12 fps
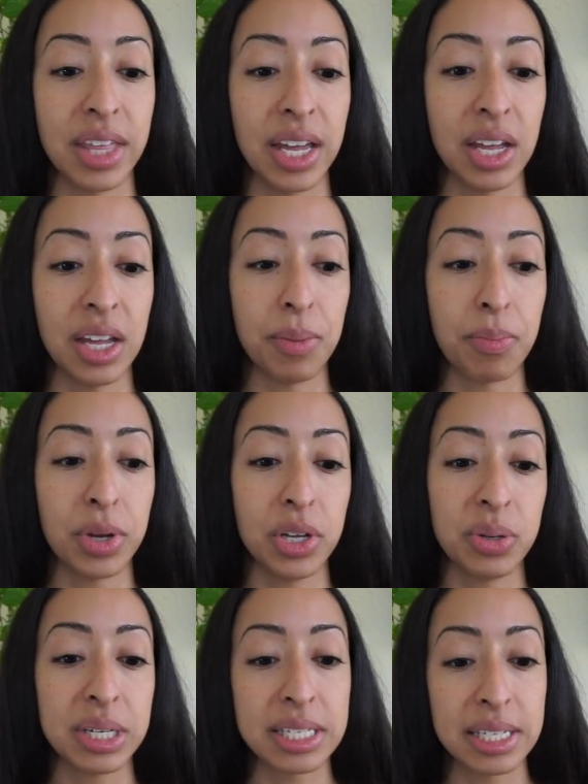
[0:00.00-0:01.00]
They put
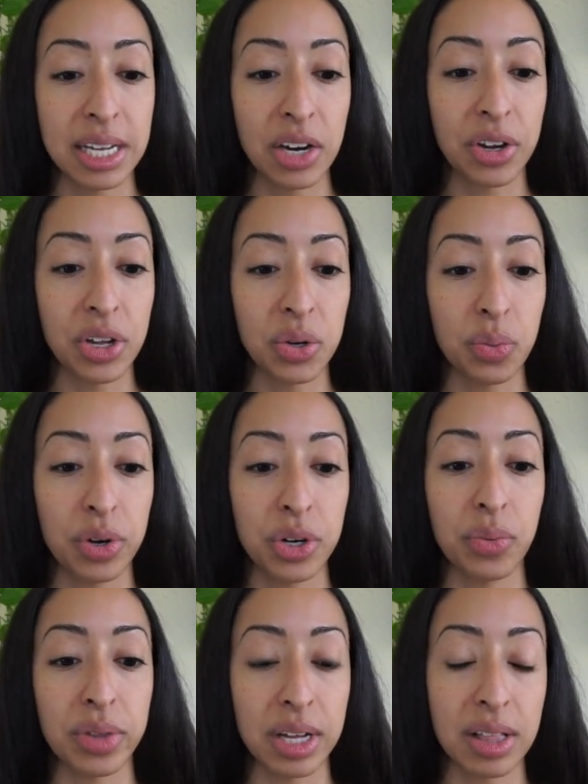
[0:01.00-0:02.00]
you in a scenario where
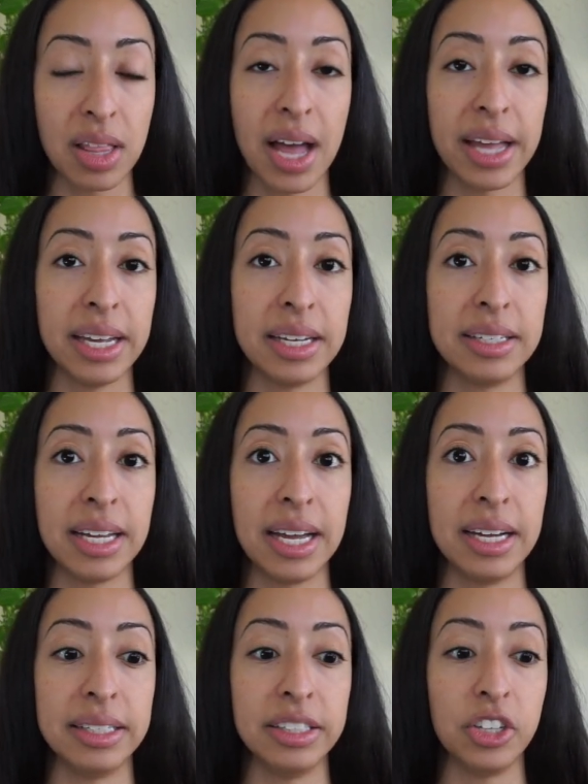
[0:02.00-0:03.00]
you're with a client and,